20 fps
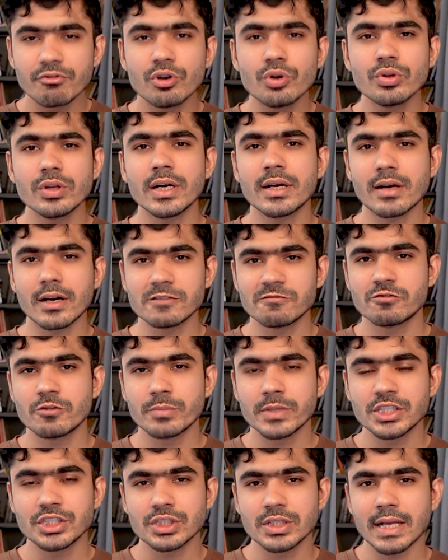we do the
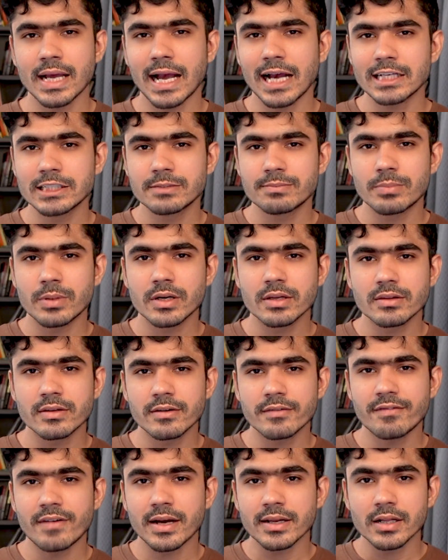transformation as per
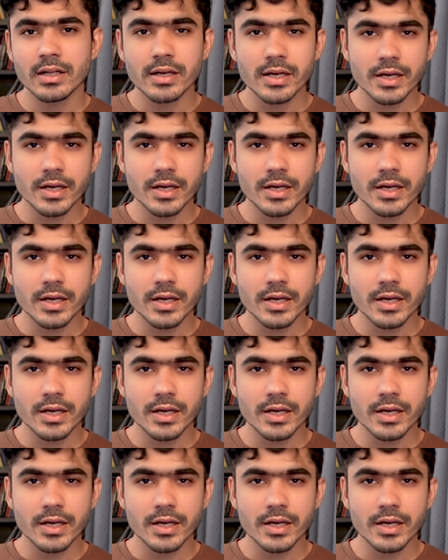the final